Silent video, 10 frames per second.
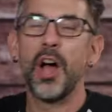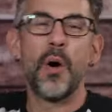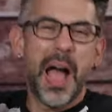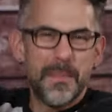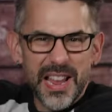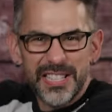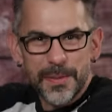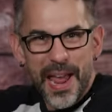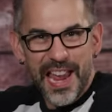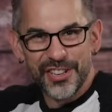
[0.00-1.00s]
Oh, I made
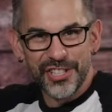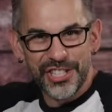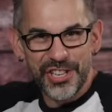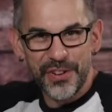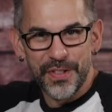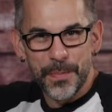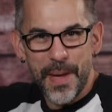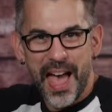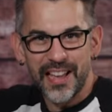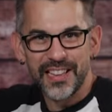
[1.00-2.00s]
some handles too for the
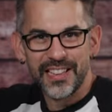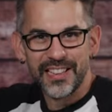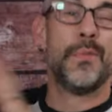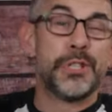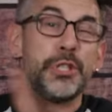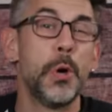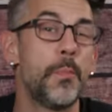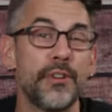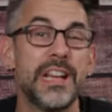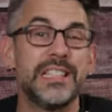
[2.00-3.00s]
back. It was
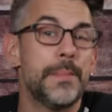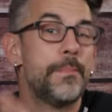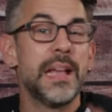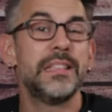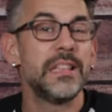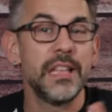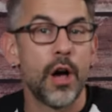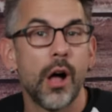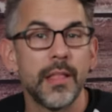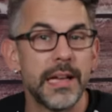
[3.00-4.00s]
super easy. Basically
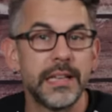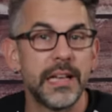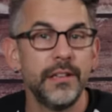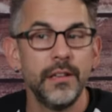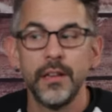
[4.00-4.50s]
all I did